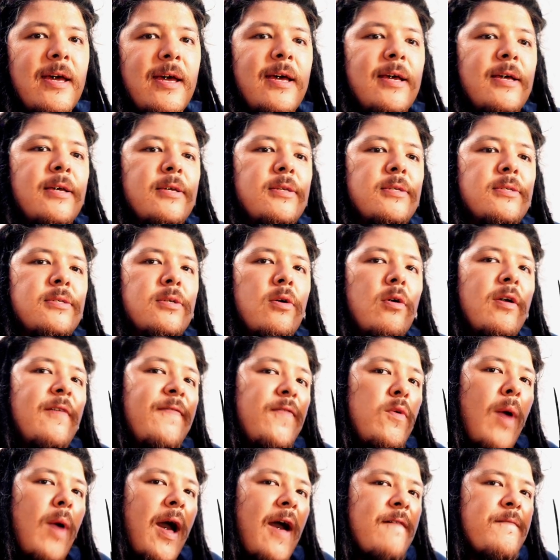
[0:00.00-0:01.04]
So if you
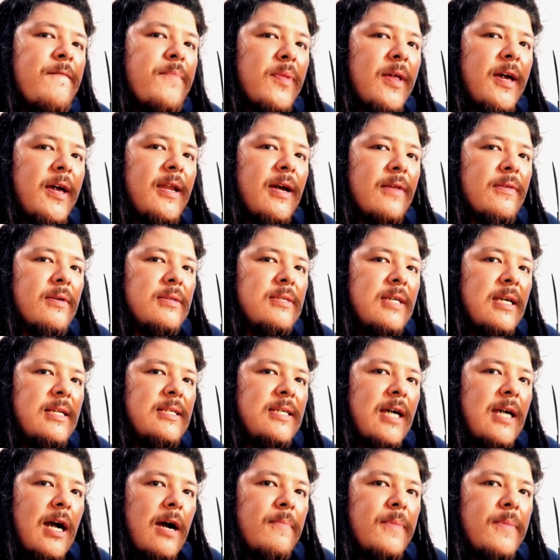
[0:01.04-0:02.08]
have played other
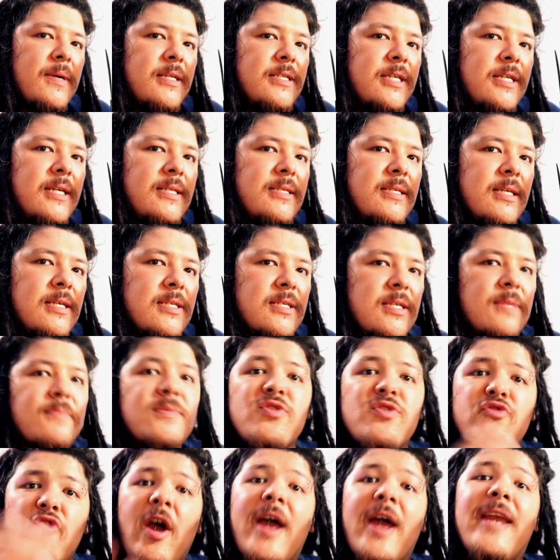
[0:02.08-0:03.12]
TTRPG systems,
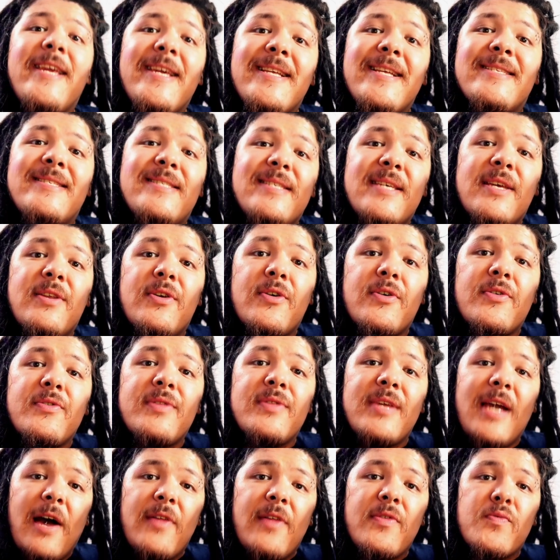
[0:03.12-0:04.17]
try to consider the
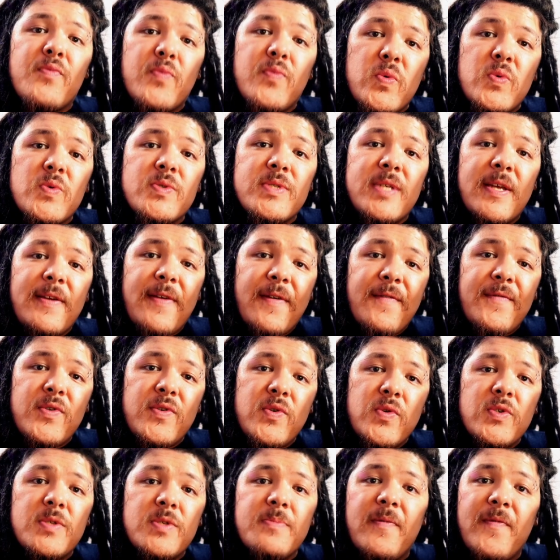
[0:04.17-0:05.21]
other rules that you've
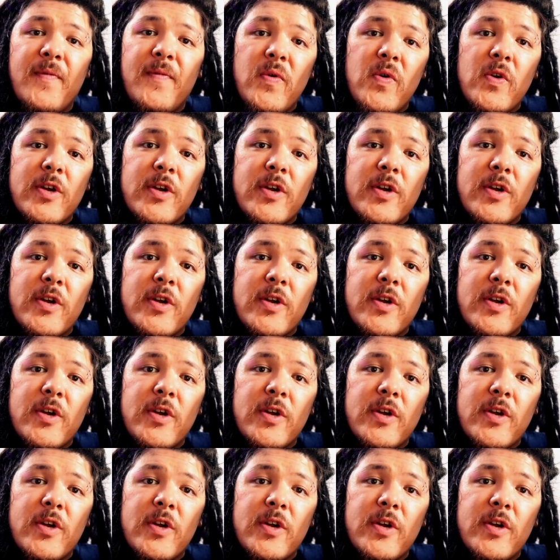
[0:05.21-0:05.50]
used before.